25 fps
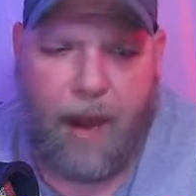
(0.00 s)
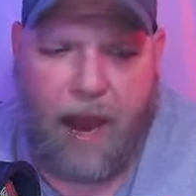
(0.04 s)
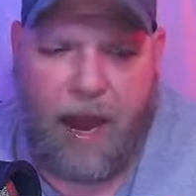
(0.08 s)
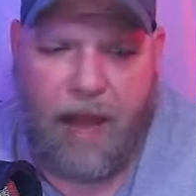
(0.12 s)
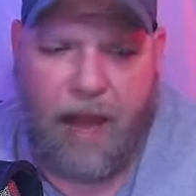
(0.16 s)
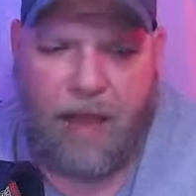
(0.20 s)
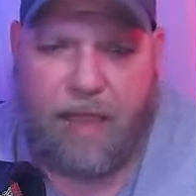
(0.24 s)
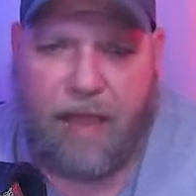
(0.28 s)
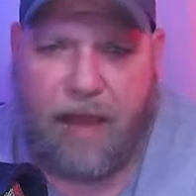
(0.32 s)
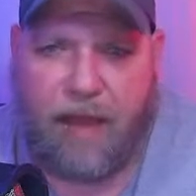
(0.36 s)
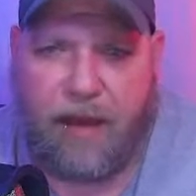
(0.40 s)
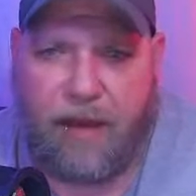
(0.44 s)

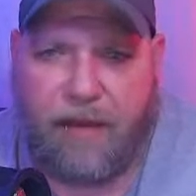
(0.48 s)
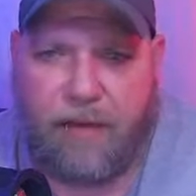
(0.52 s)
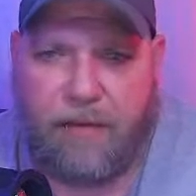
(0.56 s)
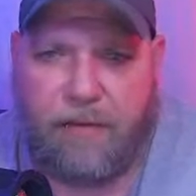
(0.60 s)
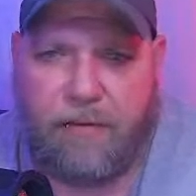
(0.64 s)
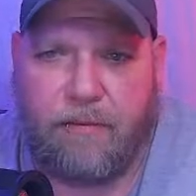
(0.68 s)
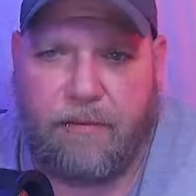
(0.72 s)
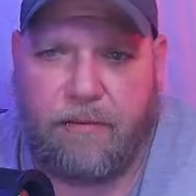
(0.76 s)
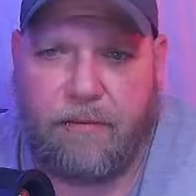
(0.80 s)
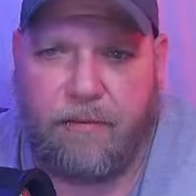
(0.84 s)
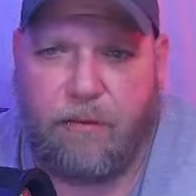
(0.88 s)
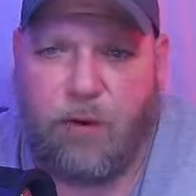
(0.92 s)
I think
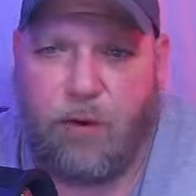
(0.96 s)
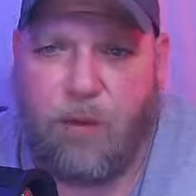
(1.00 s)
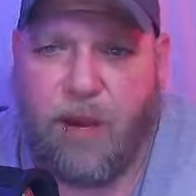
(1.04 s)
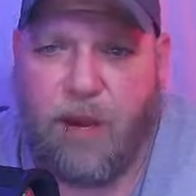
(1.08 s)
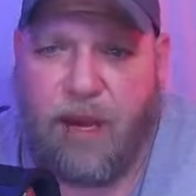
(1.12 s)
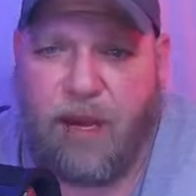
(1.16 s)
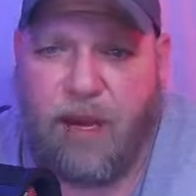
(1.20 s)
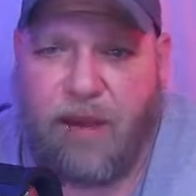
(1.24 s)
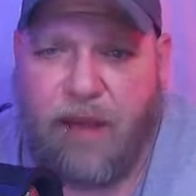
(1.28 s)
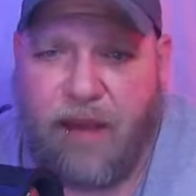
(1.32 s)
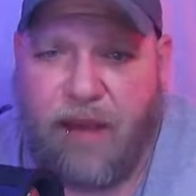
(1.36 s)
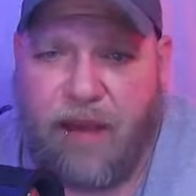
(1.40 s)

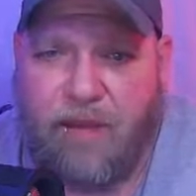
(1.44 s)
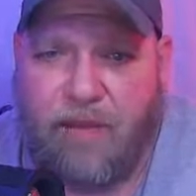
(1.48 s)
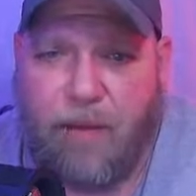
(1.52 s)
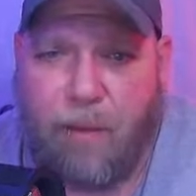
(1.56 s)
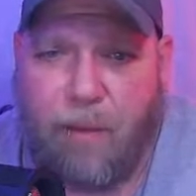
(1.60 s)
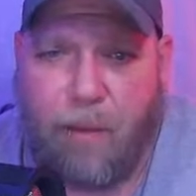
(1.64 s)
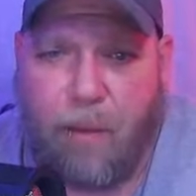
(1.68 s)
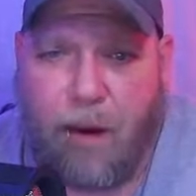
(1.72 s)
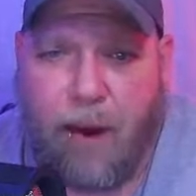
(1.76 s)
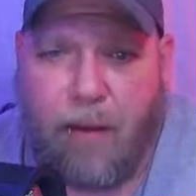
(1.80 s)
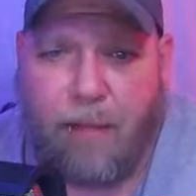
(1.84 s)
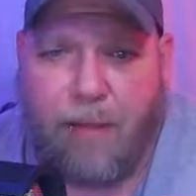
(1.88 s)
Ruby and Liv
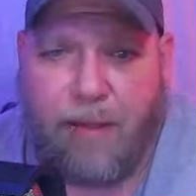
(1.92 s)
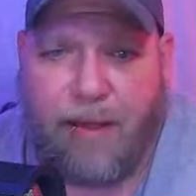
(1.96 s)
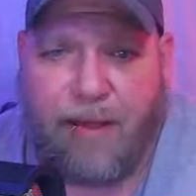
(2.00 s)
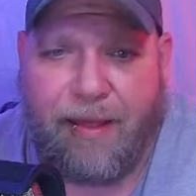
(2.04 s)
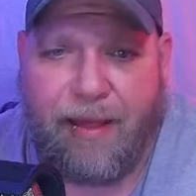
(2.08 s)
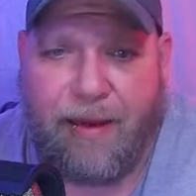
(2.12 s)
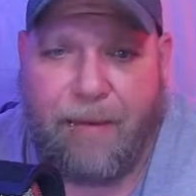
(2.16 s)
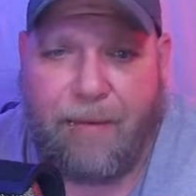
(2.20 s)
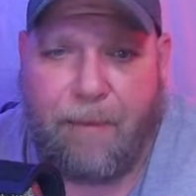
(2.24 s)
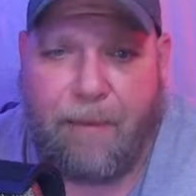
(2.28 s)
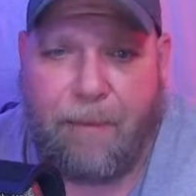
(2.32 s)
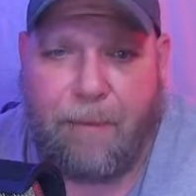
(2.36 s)
are probably
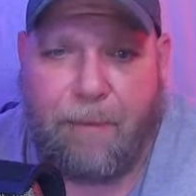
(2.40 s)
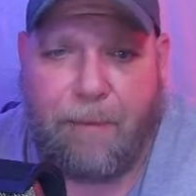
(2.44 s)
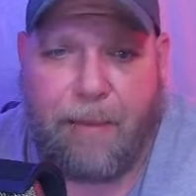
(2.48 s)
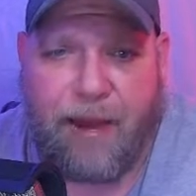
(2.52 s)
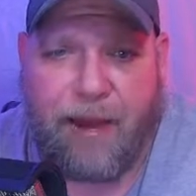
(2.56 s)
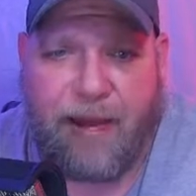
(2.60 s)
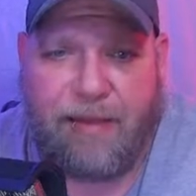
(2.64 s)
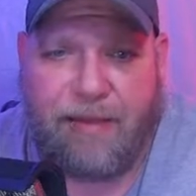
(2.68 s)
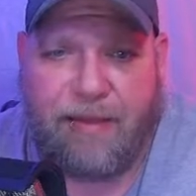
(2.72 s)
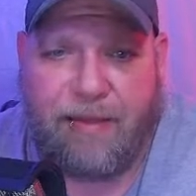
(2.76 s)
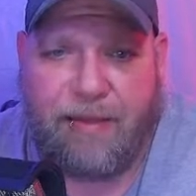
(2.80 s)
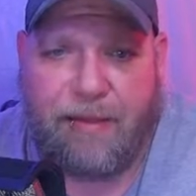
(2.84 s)
the
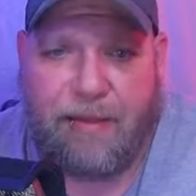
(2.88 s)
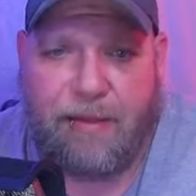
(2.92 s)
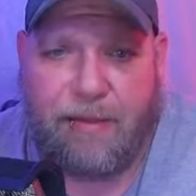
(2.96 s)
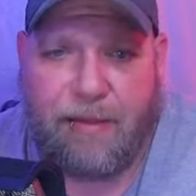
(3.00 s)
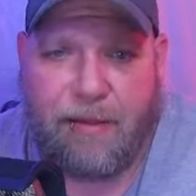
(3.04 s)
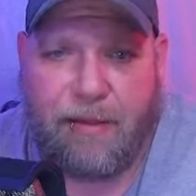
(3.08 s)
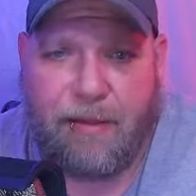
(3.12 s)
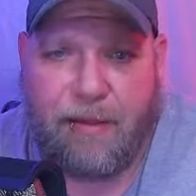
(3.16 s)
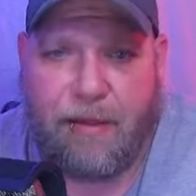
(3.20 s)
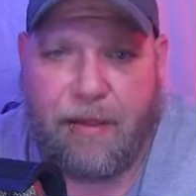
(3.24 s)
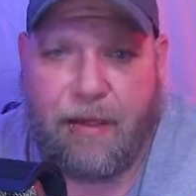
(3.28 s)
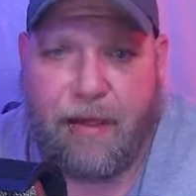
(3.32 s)
best
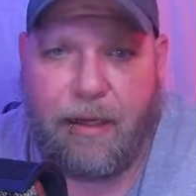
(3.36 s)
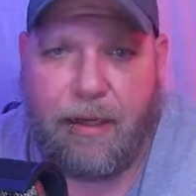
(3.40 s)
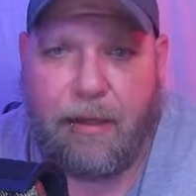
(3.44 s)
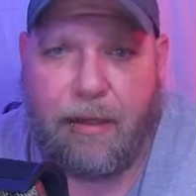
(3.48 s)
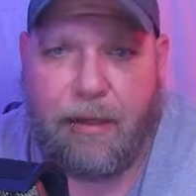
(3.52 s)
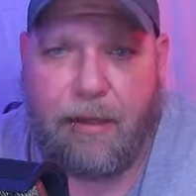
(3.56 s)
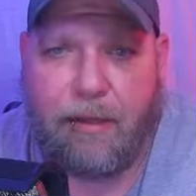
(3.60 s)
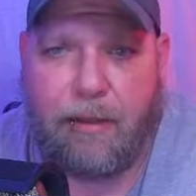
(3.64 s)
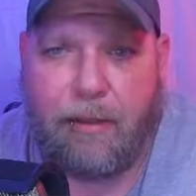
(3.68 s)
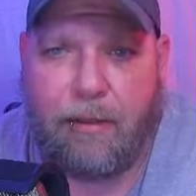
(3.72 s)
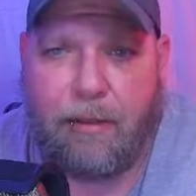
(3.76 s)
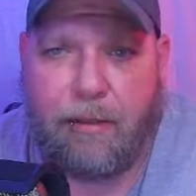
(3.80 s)

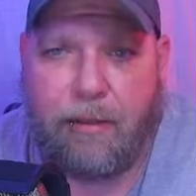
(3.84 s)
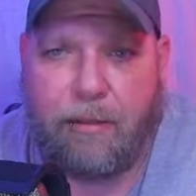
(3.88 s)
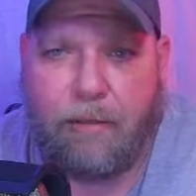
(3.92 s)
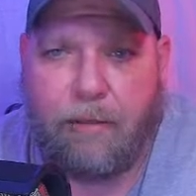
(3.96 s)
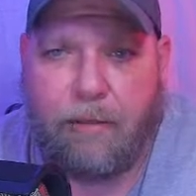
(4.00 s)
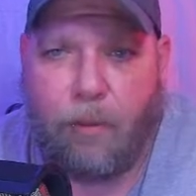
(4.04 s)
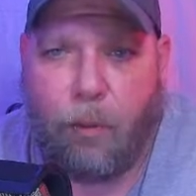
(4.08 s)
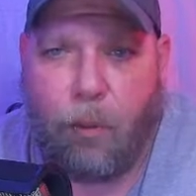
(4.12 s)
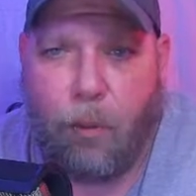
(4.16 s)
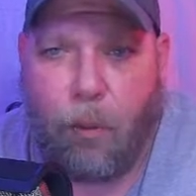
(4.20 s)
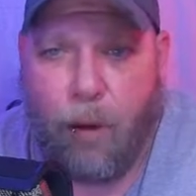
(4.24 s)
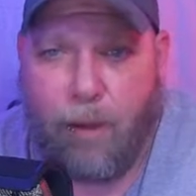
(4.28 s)

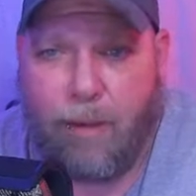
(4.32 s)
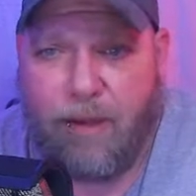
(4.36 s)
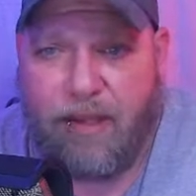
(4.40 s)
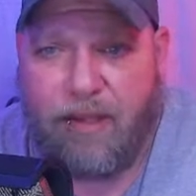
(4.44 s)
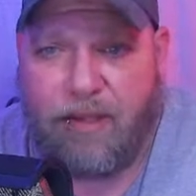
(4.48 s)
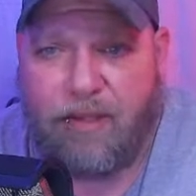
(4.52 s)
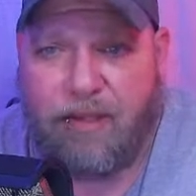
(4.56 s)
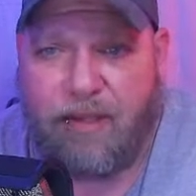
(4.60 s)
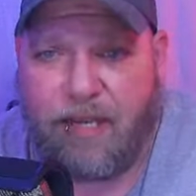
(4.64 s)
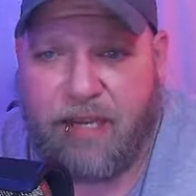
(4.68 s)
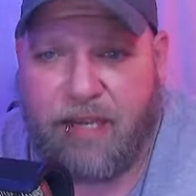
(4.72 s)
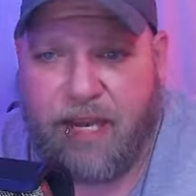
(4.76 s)

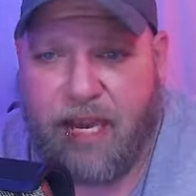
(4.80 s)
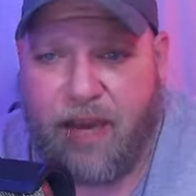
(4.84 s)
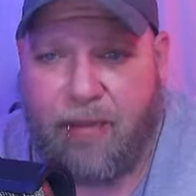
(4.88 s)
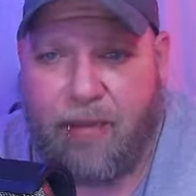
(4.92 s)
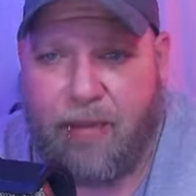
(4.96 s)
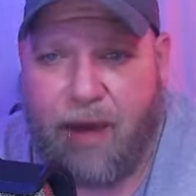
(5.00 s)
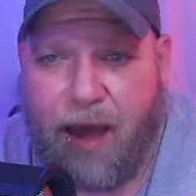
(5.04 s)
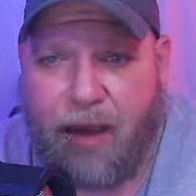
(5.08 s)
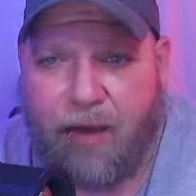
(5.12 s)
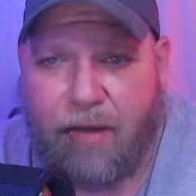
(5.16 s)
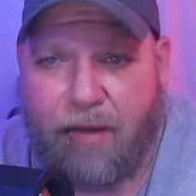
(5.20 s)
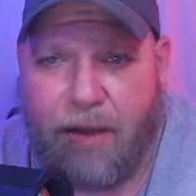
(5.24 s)
women's
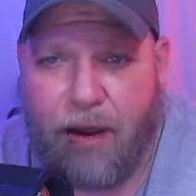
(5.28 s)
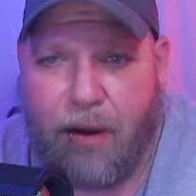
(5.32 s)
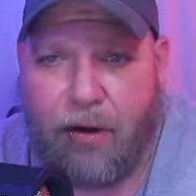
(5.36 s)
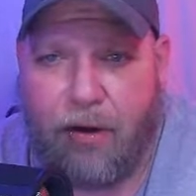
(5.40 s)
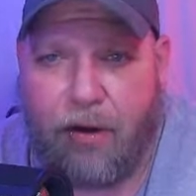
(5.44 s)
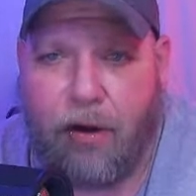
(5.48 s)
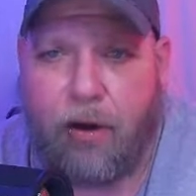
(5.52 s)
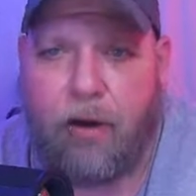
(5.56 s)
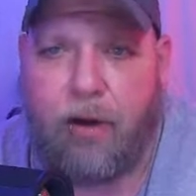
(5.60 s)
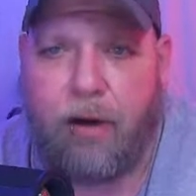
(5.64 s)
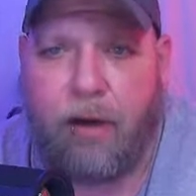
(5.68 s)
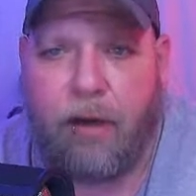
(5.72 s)
team out there
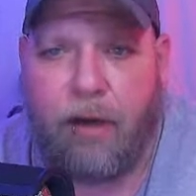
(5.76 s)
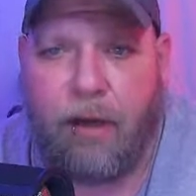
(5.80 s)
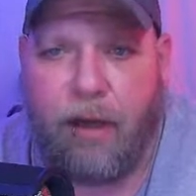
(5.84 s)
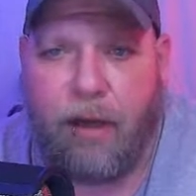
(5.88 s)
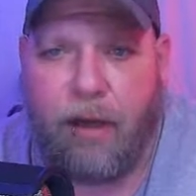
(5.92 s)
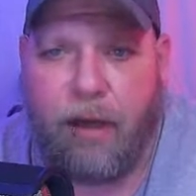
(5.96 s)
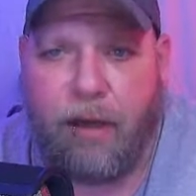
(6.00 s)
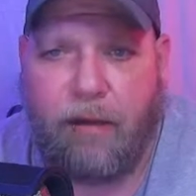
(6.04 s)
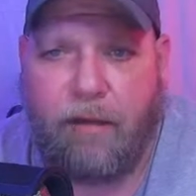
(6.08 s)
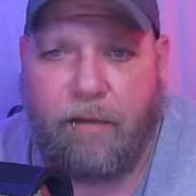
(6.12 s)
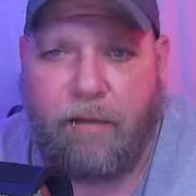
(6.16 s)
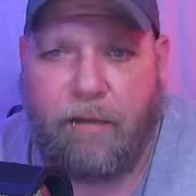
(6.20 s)

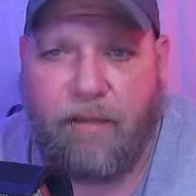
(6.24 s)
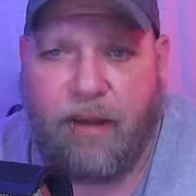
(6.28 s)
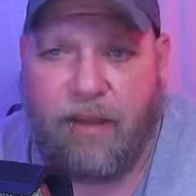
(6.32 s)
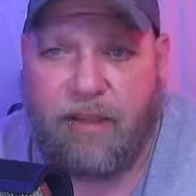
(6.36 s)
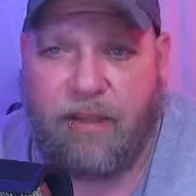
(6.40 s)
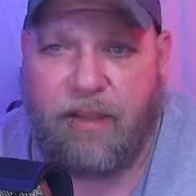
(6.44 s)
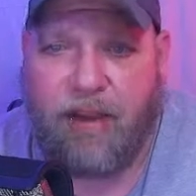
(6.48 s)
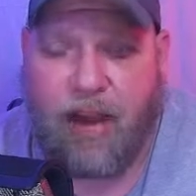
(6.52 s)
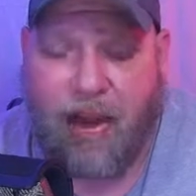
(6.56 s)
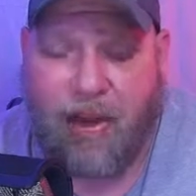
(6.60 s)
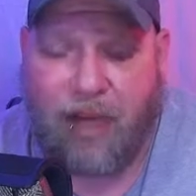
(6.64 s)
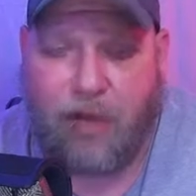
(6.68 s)
currently
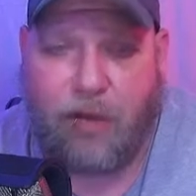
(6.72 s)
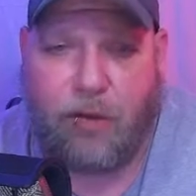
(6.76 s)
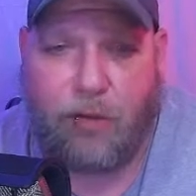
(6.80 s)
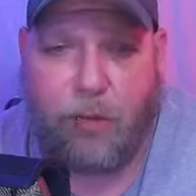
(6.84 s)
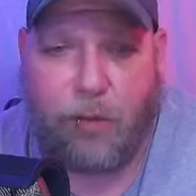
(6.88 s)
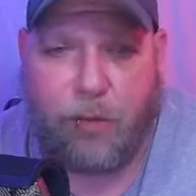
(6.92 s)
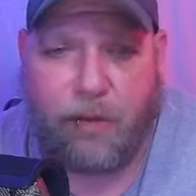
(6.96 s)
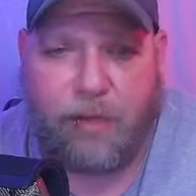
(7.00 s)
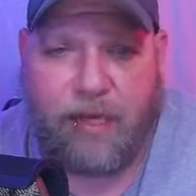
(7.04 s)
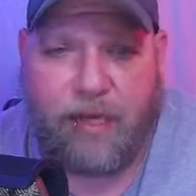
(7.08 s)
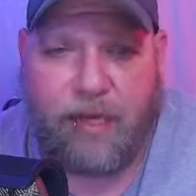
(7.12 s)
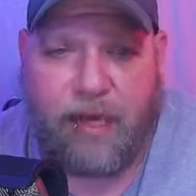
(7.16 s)
that's an
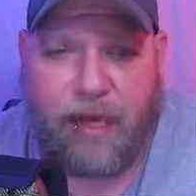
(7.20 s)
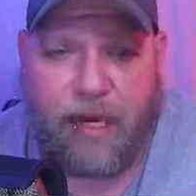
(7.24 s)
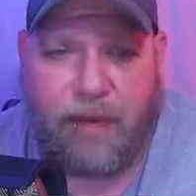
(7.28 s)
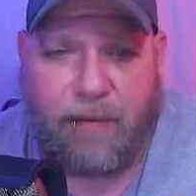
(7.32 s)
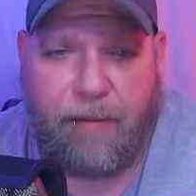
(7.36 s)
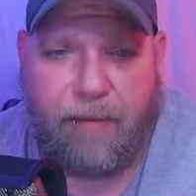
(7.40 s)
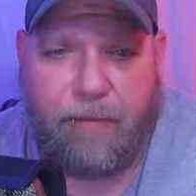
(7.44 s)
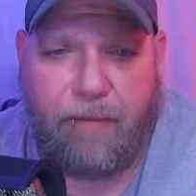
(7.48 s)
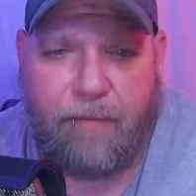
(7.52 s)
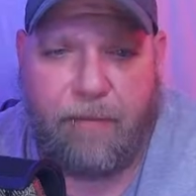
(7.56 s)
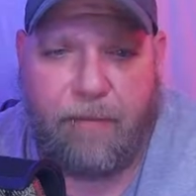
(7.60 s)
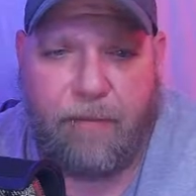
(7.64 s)
actual
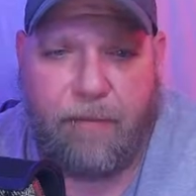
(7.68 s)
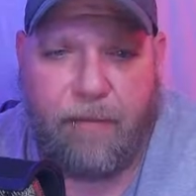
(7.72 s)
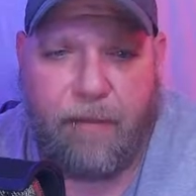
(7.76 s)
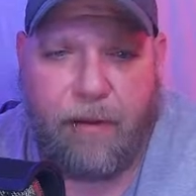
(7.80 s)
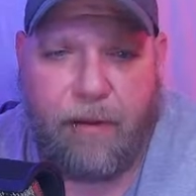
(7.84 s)
team.